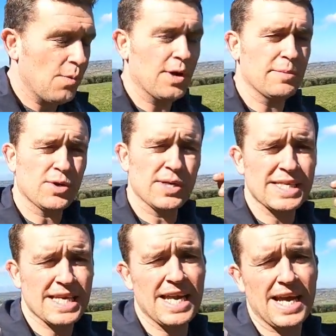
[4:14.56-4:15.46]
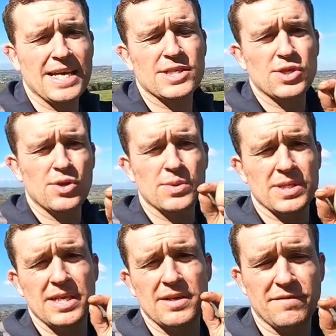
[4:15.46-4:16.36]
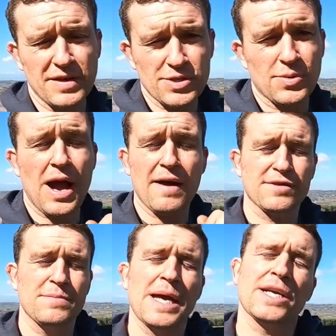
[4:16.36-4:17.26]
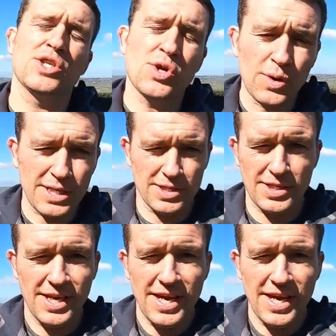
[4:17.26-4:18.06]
What I'm trying to get at is you as an individual have to make a choice.